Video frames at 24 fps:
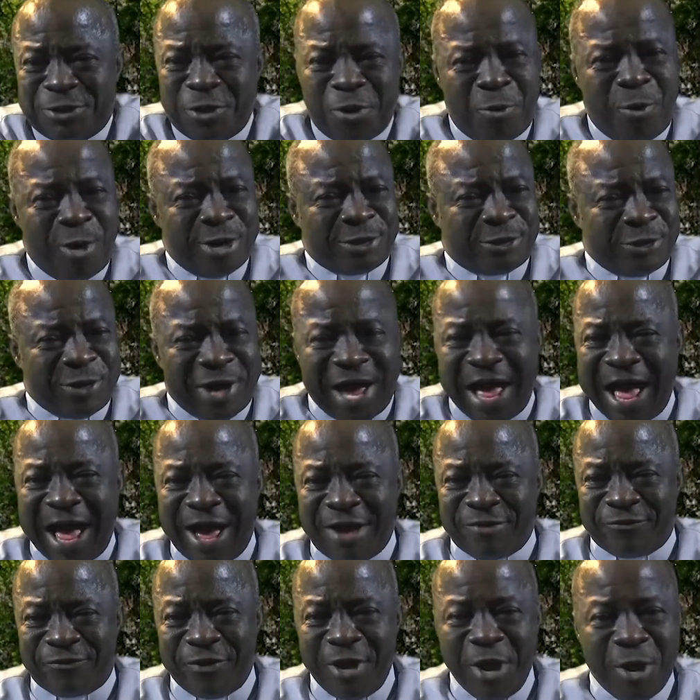you want to
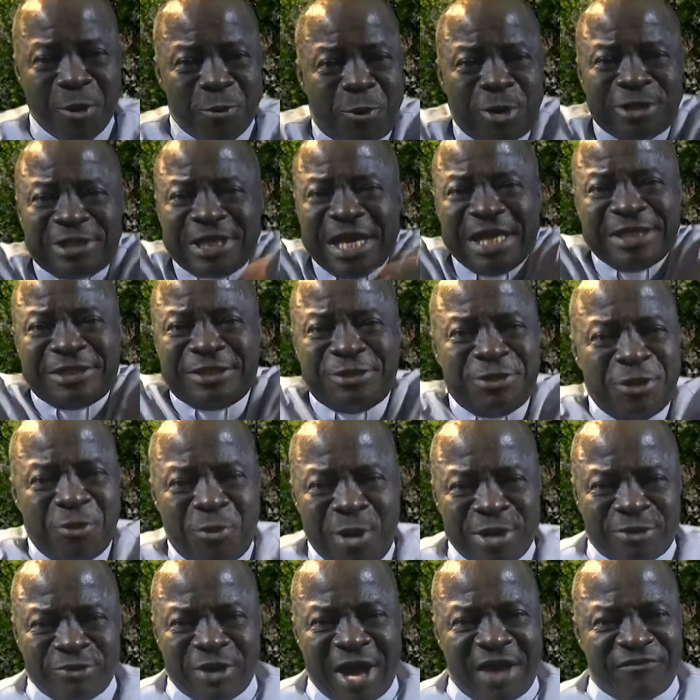have? What else do you
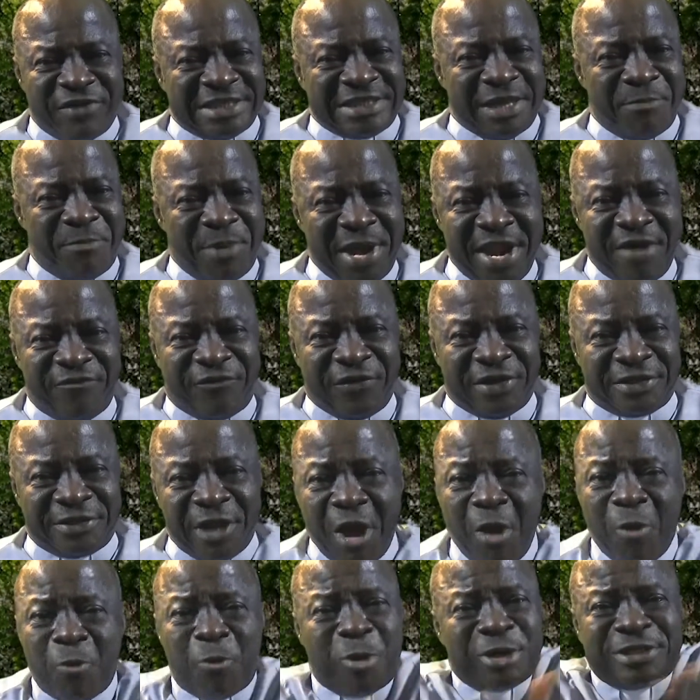want to have as a benefit?
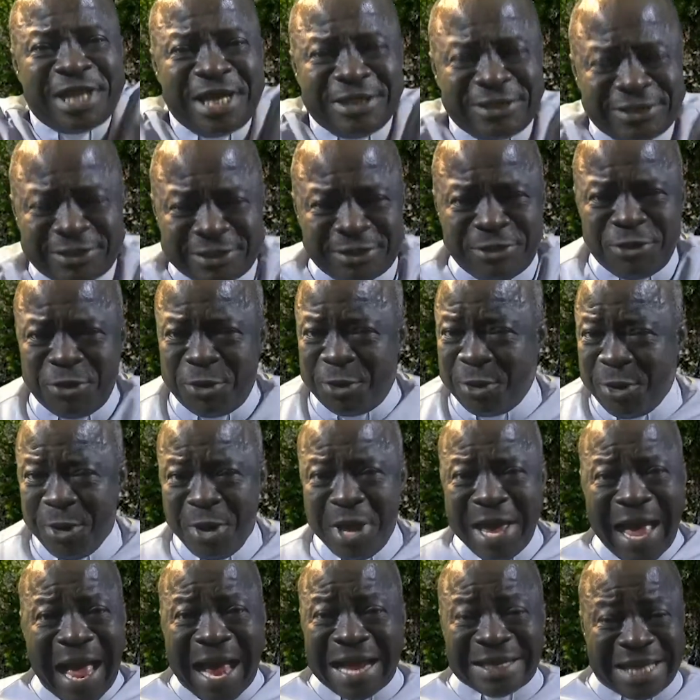What else do you
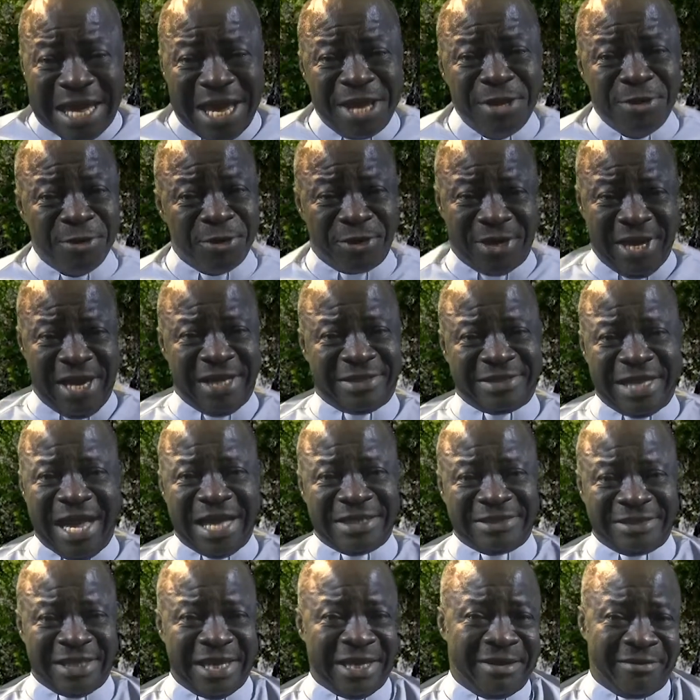and can you get
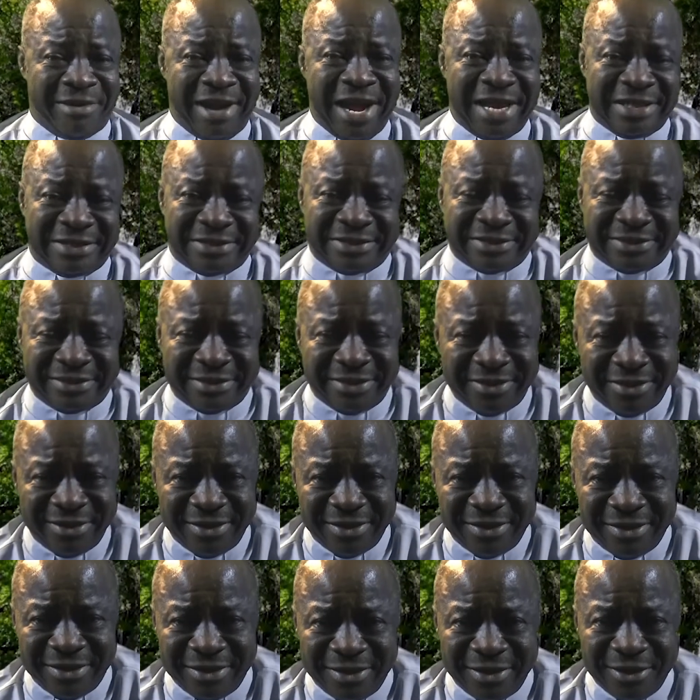as a grace?
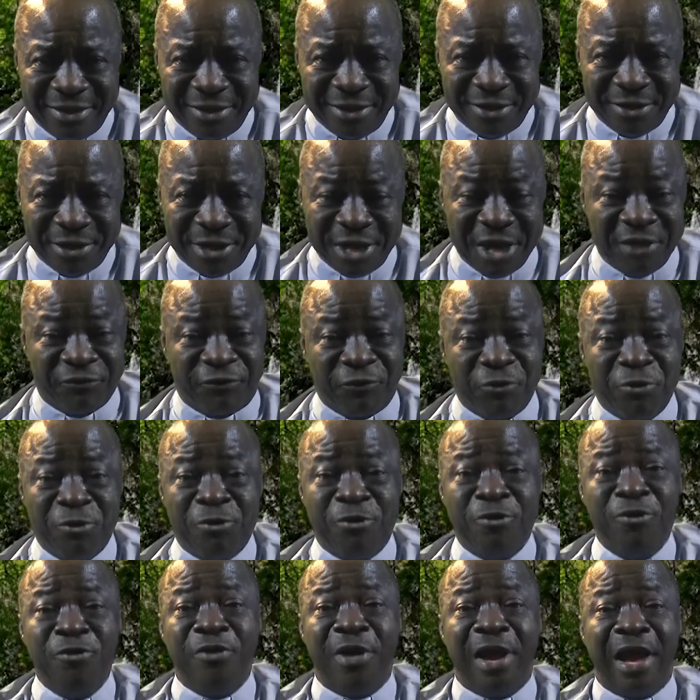If
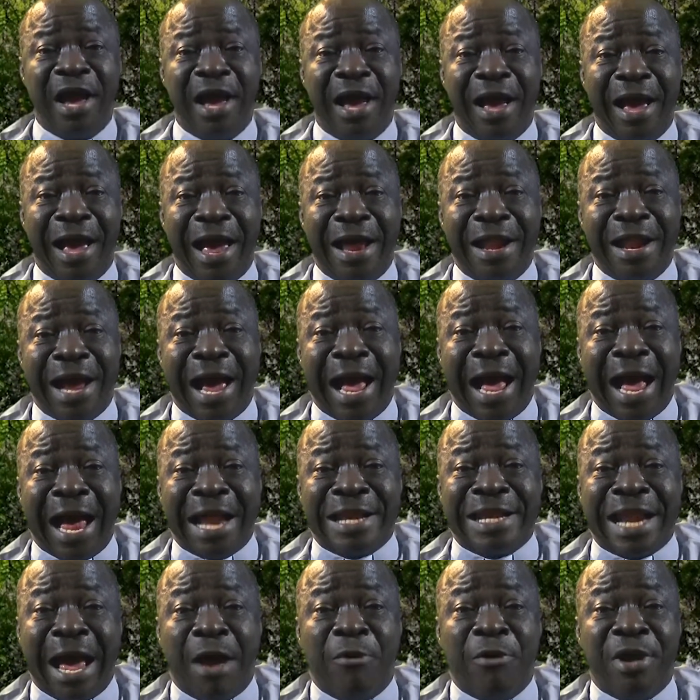you
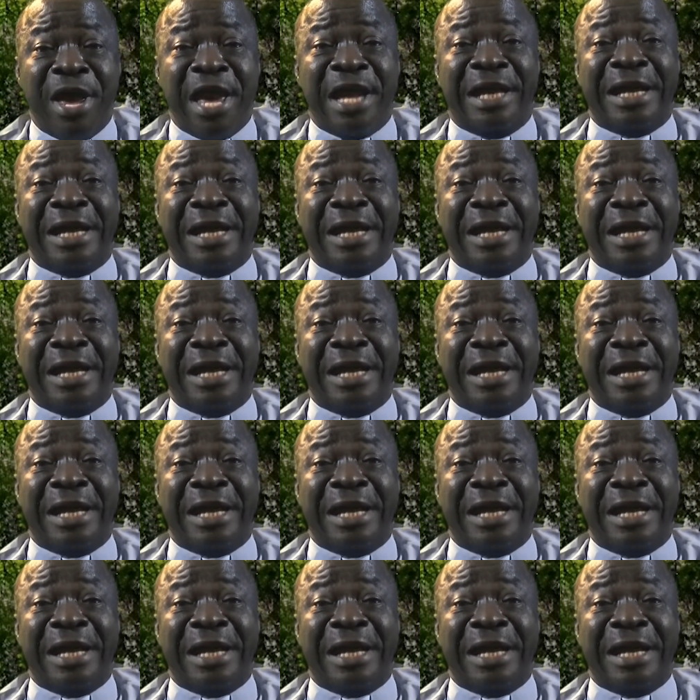are now a